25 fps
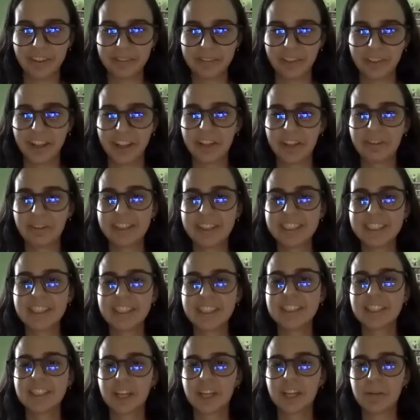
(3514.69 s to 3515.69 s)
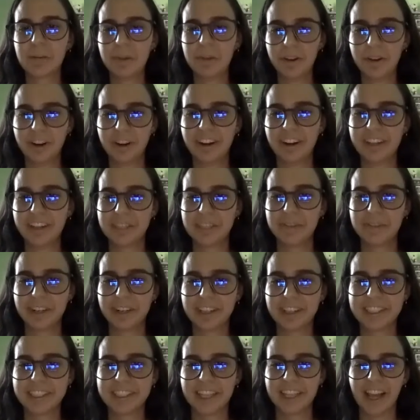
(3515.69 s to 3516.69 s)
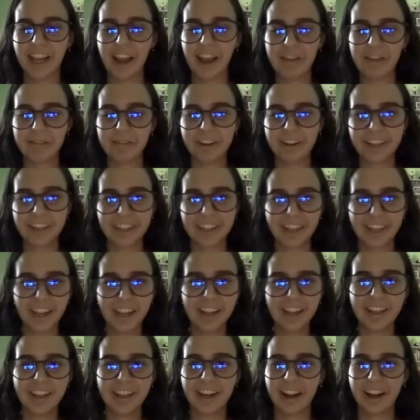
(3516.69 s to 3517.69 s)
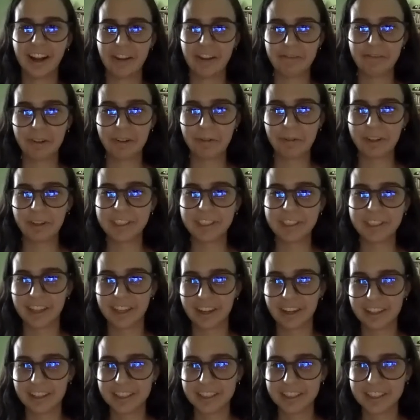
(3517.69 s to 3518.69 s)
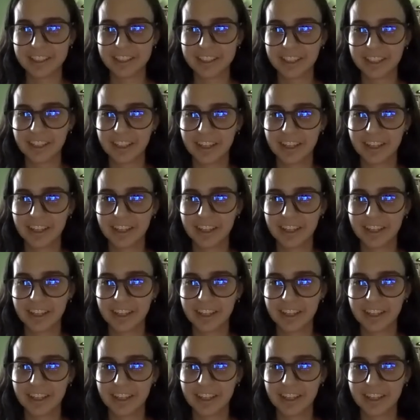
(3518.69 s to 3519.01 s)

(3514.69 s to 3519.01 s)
And the reason it's a community is because everything that everyone does